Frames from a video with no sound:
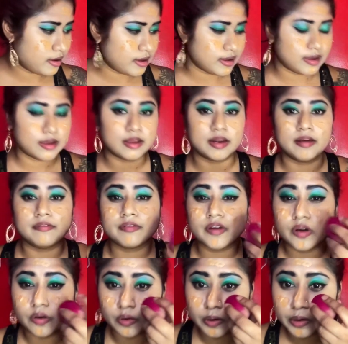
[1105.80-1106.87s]
And of
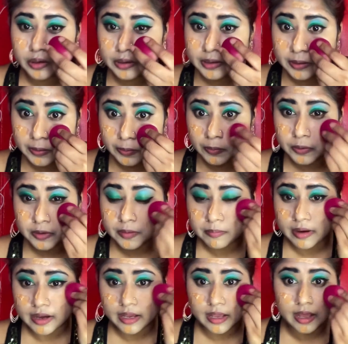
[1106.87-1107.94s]
course use
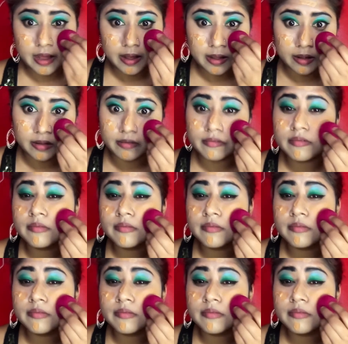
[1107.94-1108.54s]
my elf